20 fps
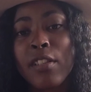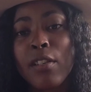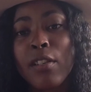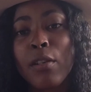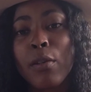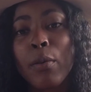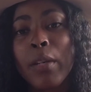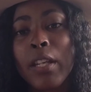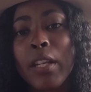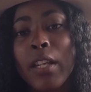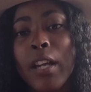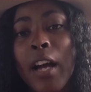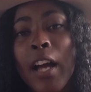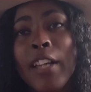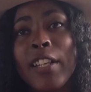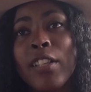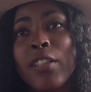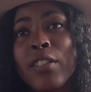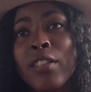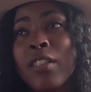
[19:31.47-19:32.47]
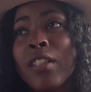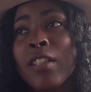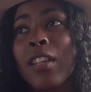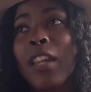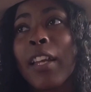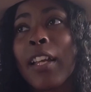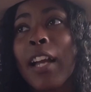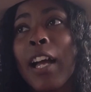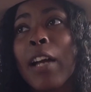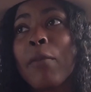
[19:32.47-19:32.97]
so
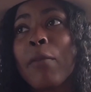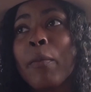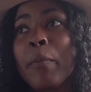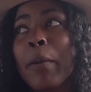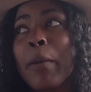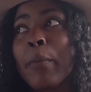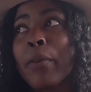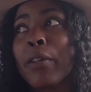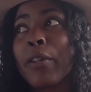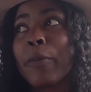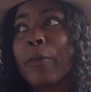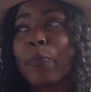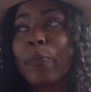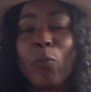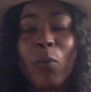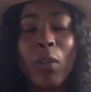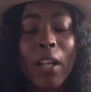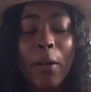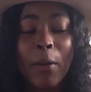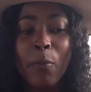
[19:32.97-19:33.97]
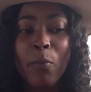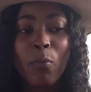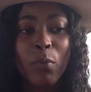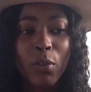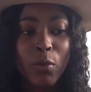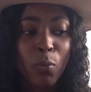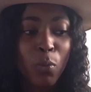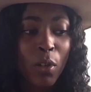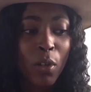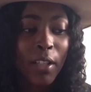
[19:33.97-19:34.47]
I remember when I
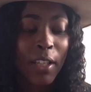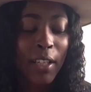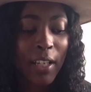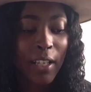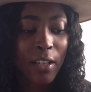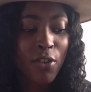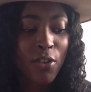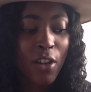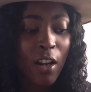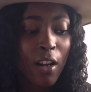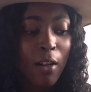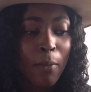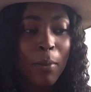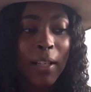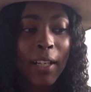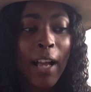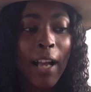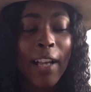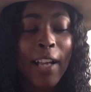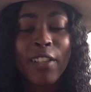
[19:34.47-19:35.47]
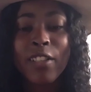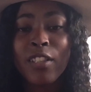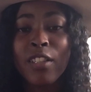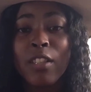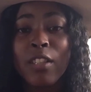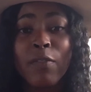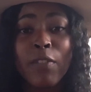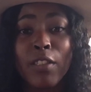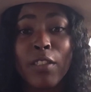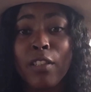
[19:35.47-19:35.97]
was working at a job, like I
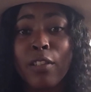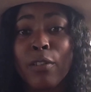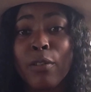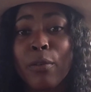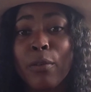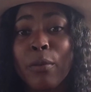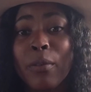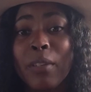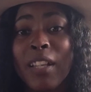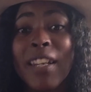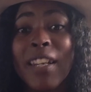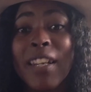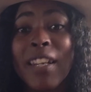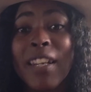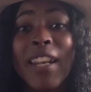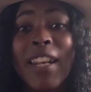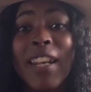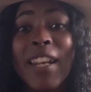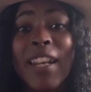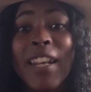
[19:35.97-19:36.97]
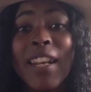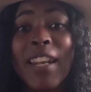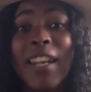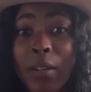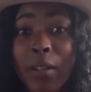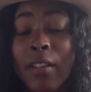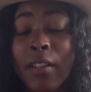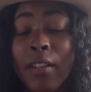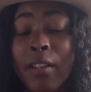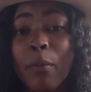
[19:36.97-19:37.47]
couldn't even go an
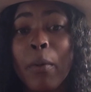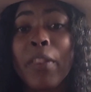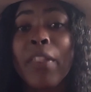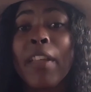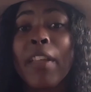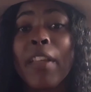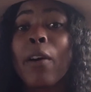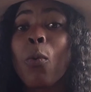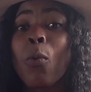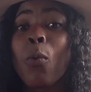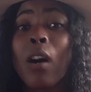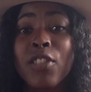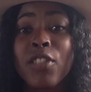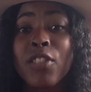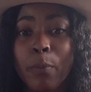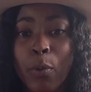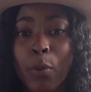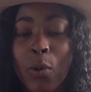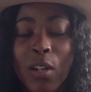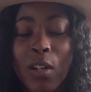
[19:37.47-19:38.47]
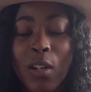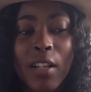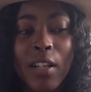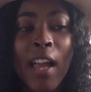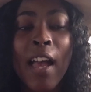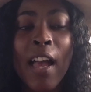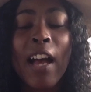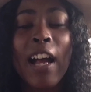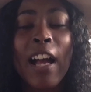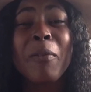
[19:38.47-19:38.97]
hour without watching porn.
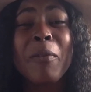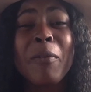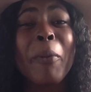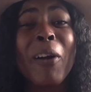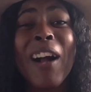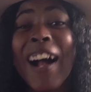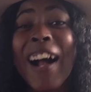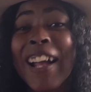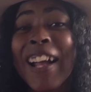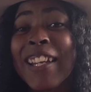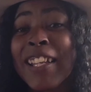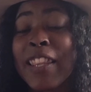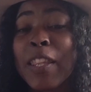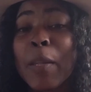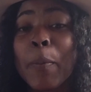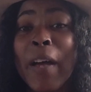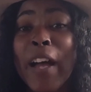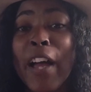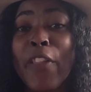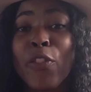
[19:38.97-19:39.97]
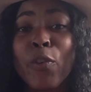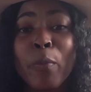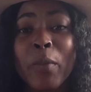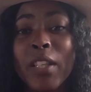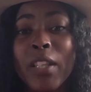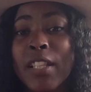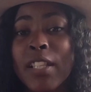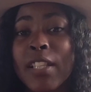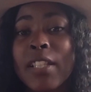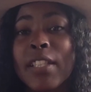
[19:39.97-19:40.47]
I remember hiding in the bathroom
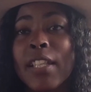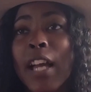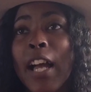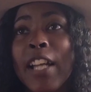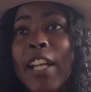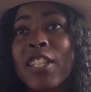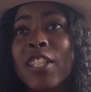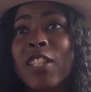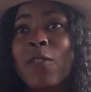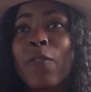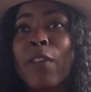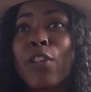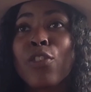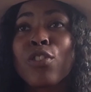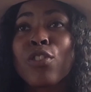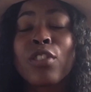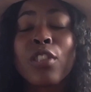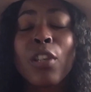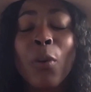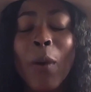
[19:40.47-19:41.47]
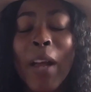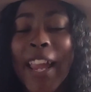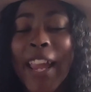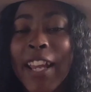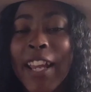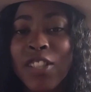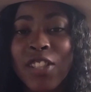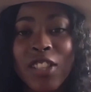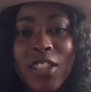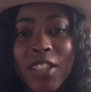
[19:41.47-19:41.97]
because I just felt so
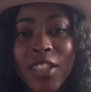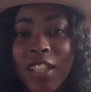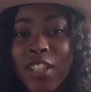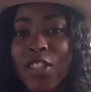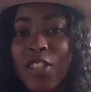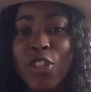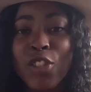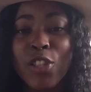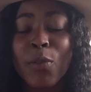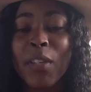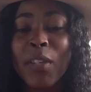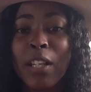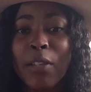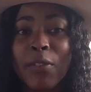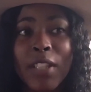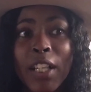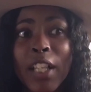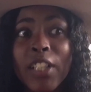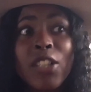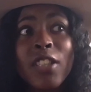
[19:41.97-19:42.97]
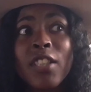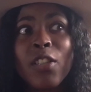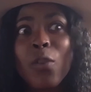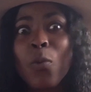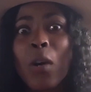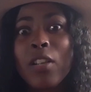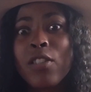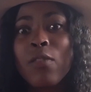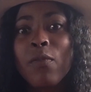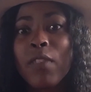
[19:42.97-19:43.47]
anxious and jittery. And I was like, I just need to
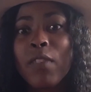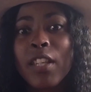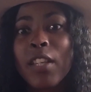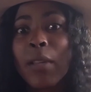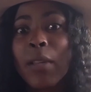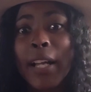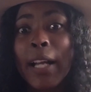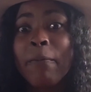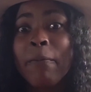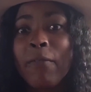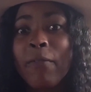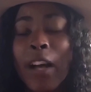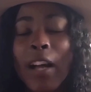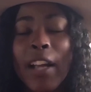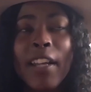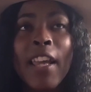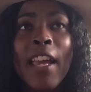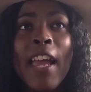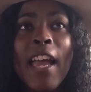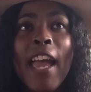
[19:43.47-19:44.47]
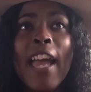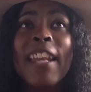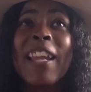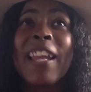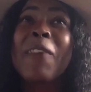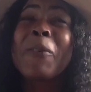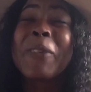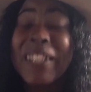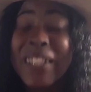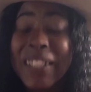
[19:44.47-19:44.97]
watch a video. Like, I'm fine. And
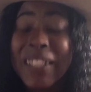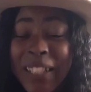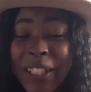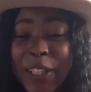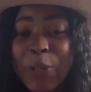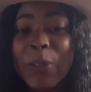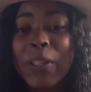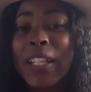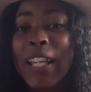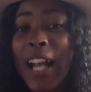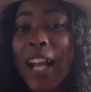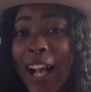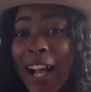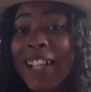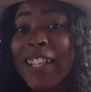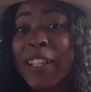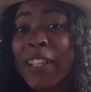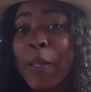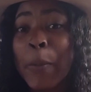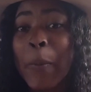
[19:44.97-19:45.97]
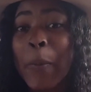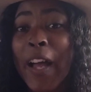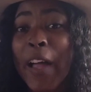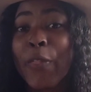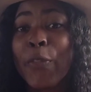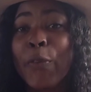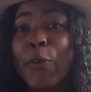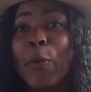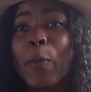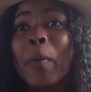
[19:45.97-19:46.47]
I would literally hide in the
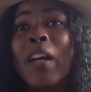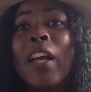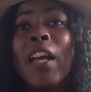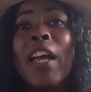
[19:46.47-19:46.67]
bathroom